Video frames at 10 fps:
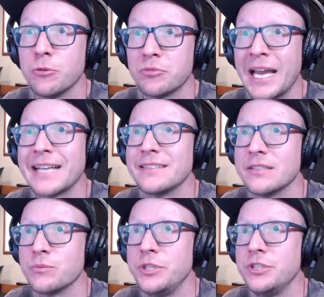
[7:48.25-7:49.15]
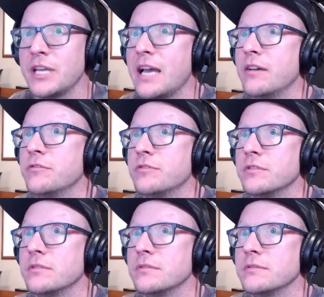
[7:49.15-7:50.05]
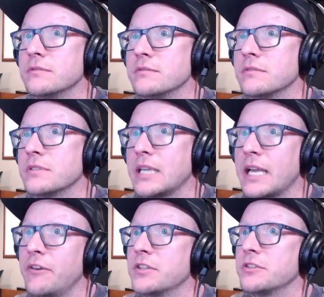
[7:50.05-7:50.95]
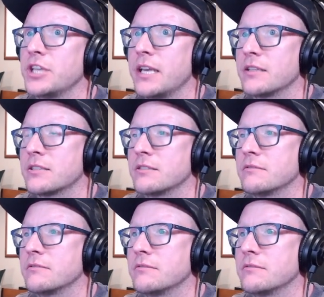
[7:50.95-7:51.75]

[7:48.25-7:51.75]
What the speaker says: practice, we should have character checks,